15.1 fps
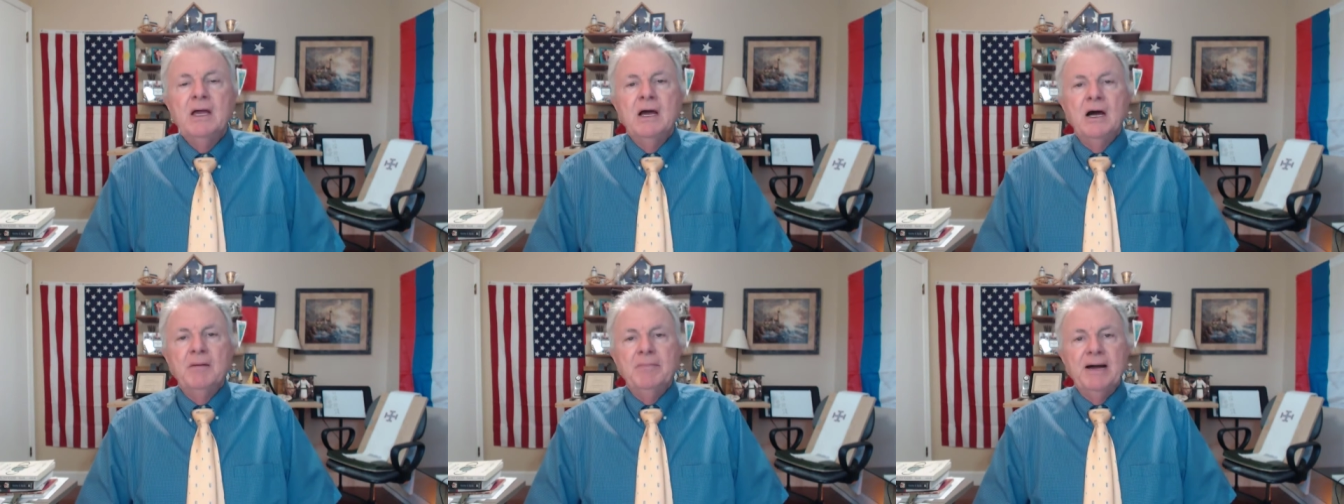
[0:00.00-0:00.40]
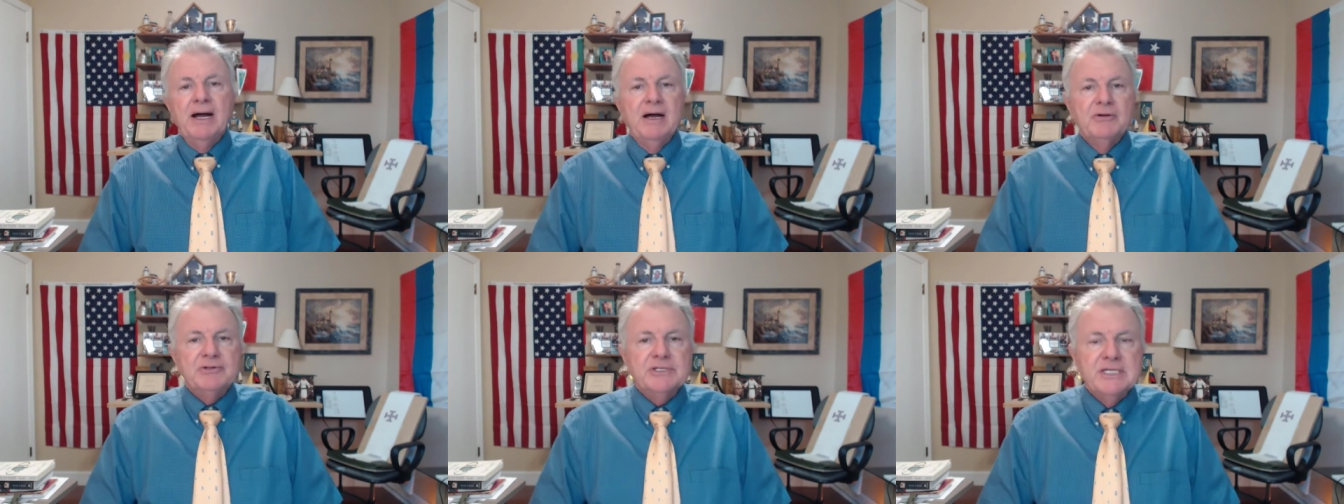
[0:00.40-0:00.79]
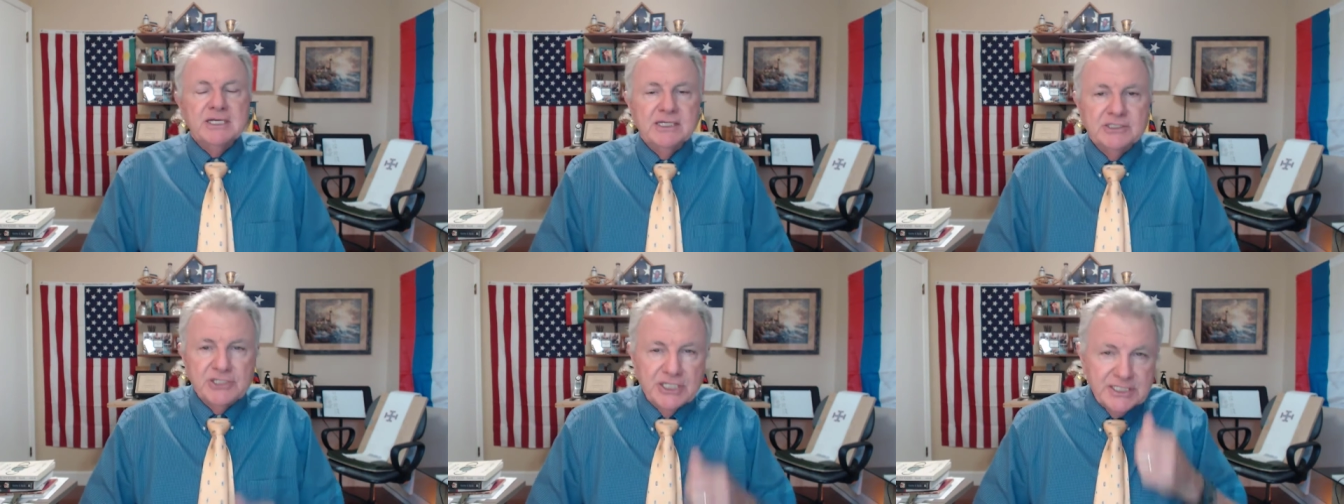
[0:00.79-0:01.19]
about
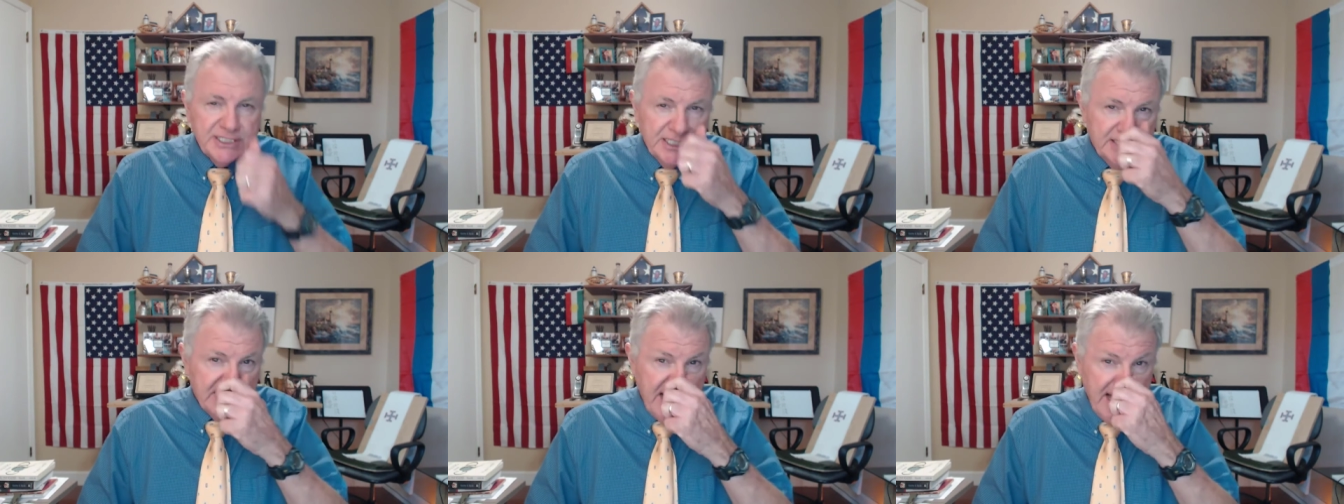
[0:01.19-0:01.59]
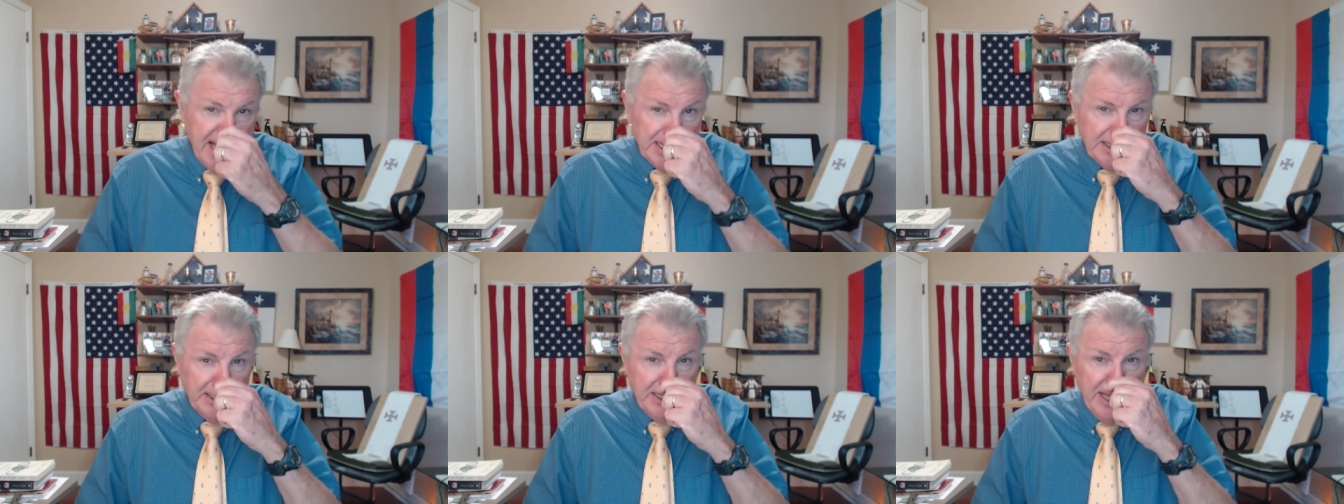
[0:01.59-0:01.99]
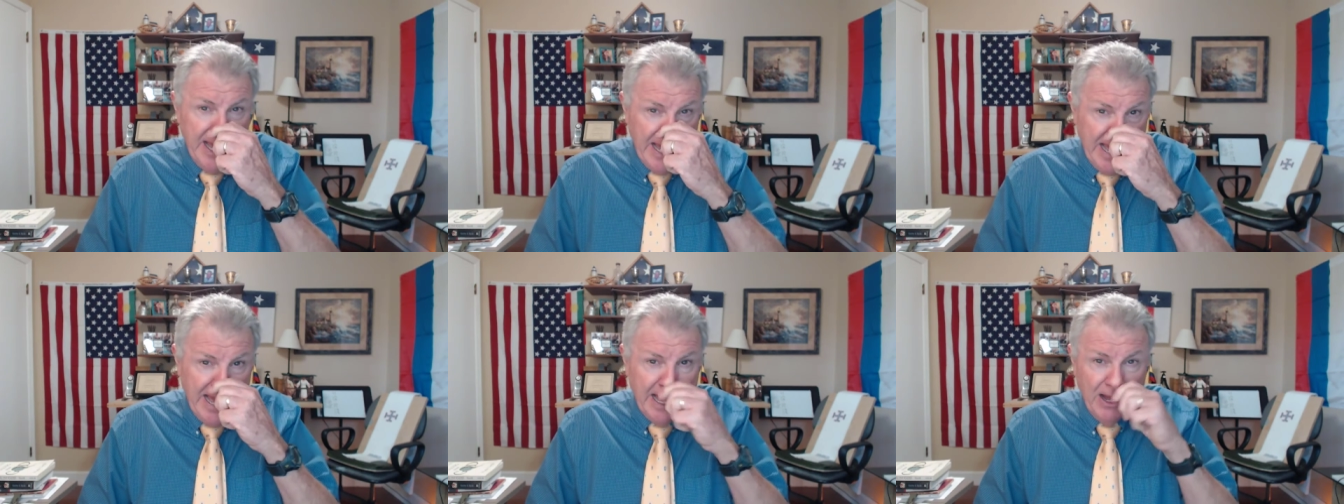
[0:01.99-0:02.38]
uh, just exactly
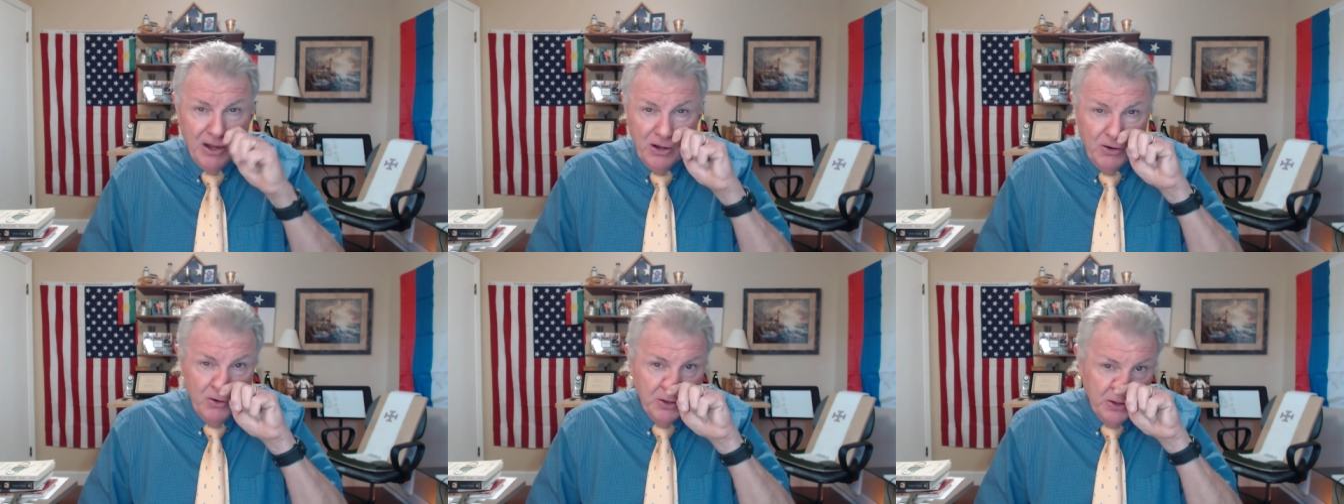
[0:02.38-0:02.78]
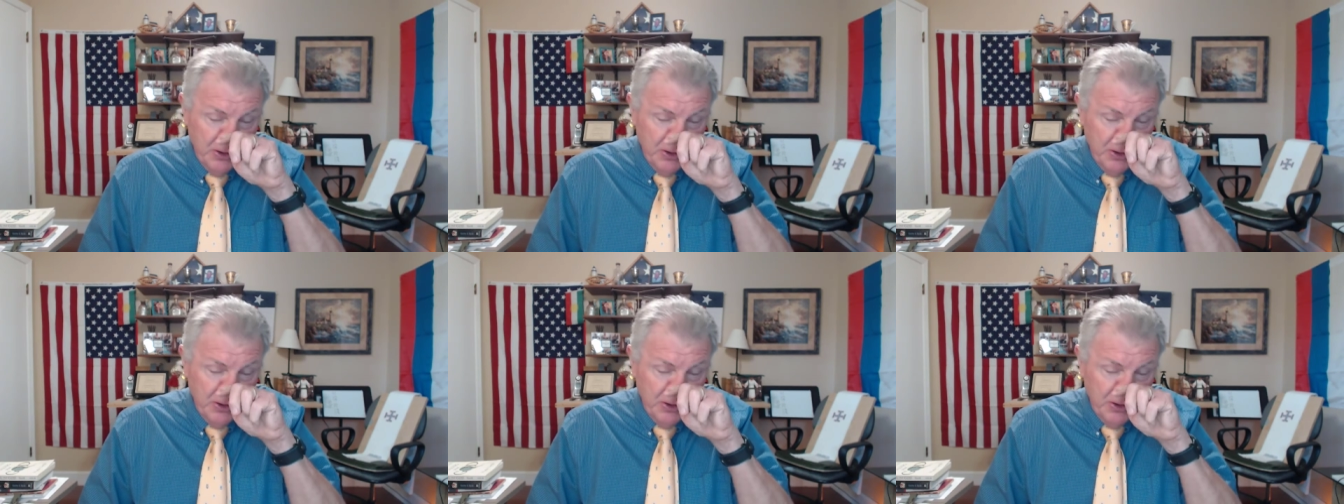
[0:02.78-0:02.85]
how